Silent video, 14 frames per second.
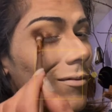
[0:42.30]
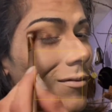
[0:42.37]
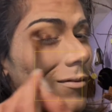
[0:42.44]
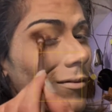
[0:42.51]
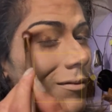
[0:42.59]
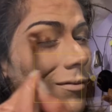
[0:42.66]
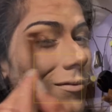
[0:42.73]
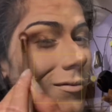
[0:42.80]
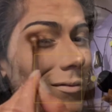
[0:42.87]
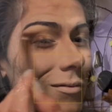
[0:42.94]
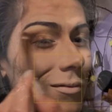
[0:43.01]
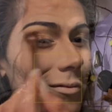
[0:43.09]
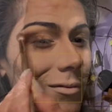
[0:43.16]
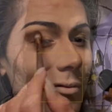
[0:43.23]

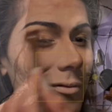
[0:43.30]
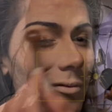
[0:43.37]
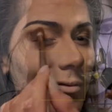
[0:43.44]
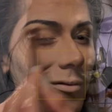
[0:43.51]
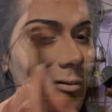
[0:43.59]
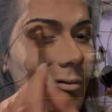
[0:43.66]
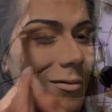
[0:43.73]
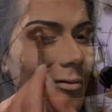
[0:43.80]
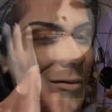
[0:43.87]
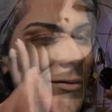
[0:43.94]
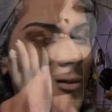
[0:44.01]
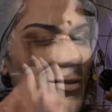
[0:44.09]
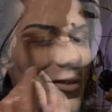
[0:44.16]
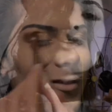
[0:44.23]
angling the
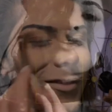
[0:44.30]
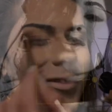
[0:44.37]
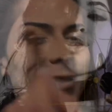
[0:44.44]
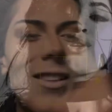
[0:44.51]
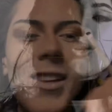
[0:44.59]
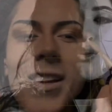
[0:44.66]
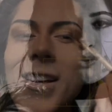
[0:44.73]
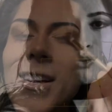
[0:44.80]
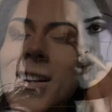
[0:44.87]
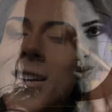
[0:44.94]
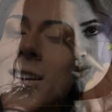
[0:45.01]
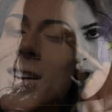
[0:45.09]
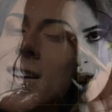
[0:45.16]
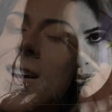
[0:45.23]
corners and listening
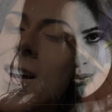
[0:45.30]
to